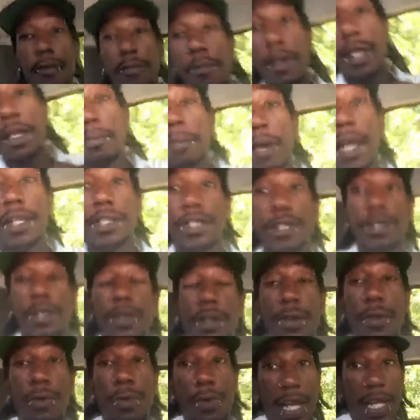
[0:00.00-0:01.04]
me, make sure
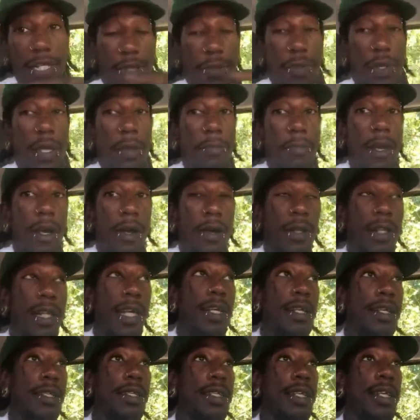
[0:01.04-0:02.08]
you, that you email
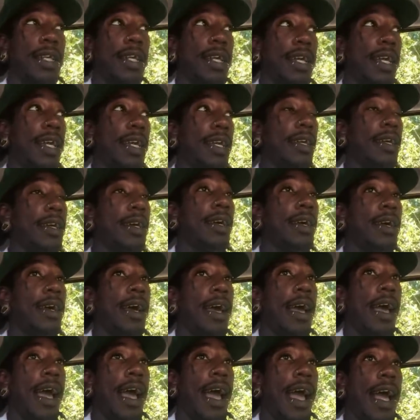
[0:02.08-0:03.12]
cleanthecityinc
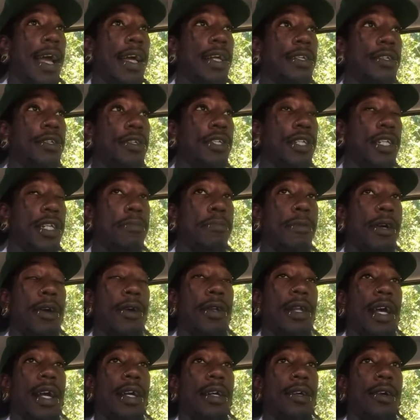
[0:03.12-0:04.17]
at
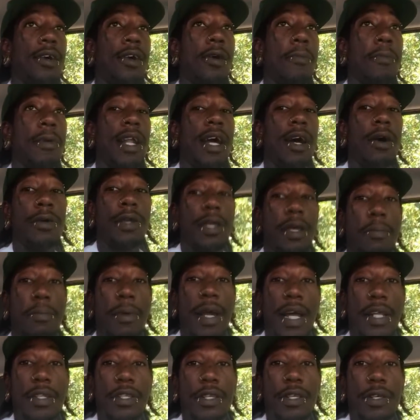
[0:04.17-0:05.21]
gmail.com and I'll get
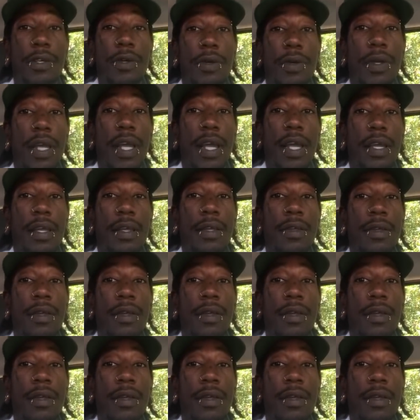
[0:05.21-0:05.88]
back to you, okay?